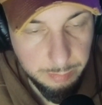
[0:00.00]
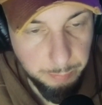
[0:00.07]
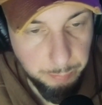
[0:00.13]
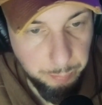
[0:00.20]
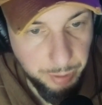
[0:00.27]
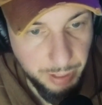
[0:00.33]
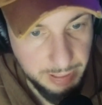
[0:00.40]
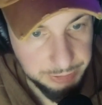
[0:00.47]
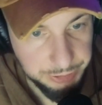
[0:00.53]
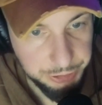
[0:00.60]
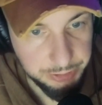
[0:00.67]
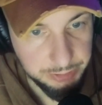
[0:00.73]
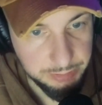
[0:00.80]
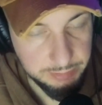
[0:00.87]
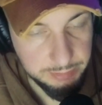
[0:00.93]

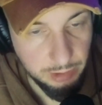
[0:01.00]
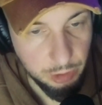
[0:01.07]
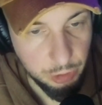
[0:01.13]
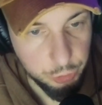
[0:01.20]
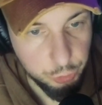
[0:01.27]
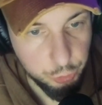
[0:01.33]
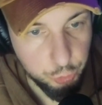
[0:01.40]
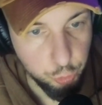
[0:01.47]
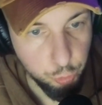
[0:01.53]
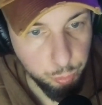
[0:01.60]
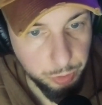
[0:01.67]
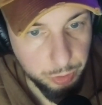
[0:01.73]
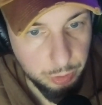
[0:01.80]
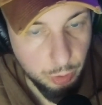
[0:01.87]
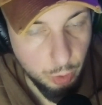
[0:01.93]
Pensions are
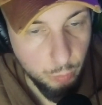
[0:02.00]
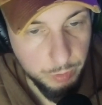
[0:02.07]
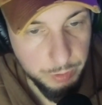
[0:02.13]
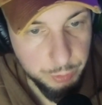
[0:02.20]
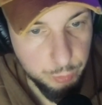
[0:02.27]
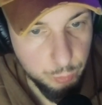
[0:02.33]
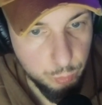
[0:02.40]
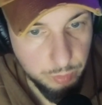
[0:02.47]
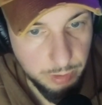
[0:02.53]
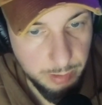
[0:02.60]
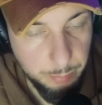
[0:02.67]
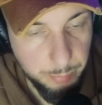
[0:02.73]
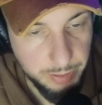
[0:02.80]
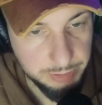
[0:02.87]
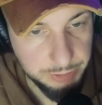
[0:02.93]
super low in Ukraine.
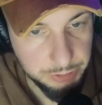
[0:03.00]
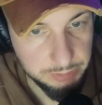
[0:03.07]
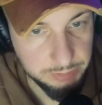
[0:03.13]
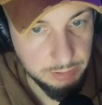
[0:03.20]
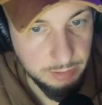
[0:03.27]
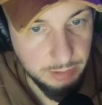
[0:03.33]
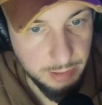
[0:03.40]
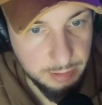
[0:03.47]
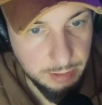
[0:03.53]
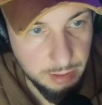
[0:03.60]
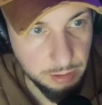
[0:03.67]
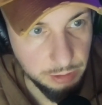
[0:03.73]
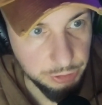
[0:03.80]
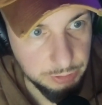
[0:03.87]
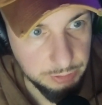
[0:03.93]
Pensions are like
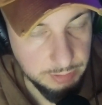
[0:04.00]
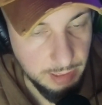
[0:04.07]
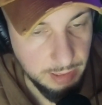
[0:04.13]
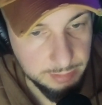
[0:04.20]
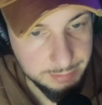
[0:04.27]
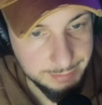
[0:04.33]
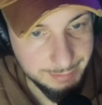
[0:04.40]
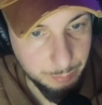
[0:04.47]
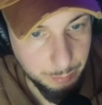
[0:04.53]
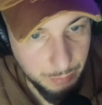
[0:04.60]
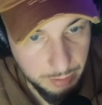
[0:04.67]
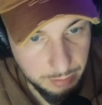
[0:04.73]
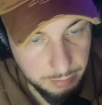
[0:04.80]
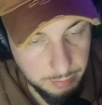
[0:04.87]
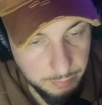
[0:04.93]
$100 a
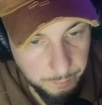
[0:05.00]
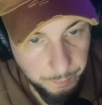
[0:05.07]
month.